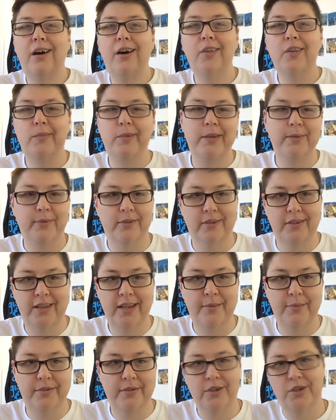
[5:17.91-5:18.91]
Other people are in
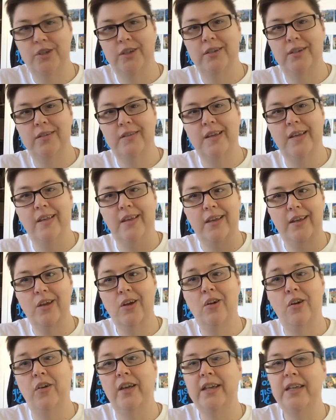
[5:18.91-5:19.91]
that position to say like,
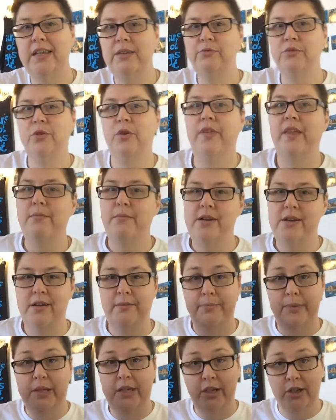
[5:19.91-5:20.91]
oh, like even though they might
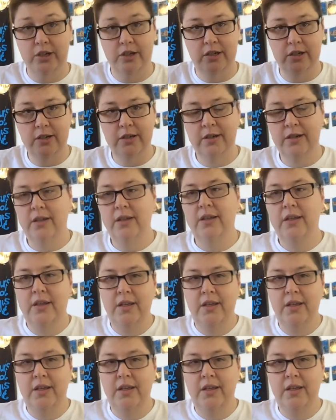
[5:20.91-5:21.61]
appear